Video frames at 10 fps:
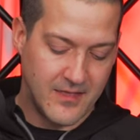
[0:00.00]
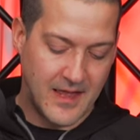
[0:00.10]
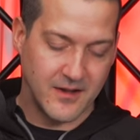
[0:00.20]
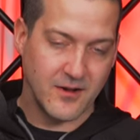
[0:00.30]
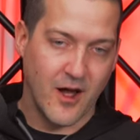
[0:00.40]

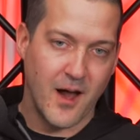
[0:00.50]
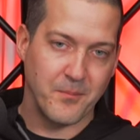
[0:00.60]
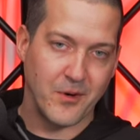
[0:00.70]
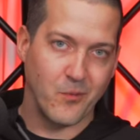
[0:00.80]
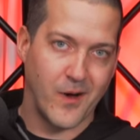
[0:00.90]
that
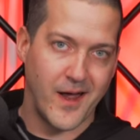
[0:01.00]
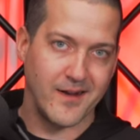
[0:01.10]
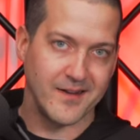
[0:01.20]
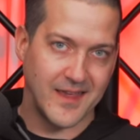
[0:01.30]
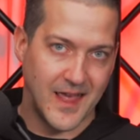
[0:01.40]
copper
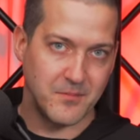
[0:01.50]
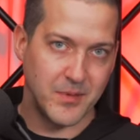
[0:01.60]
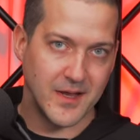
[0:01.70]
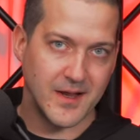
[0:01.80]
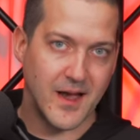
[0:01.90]
wire can
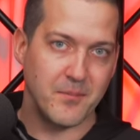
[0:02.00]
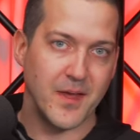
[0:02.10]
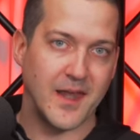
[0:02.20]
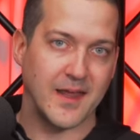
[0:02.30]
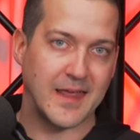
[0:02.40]
pick up,
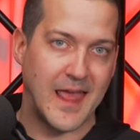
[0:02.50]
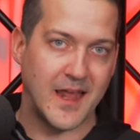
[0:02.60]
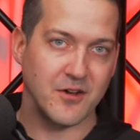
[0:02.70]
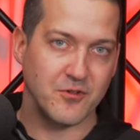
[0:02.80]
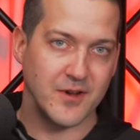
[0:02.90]
and it can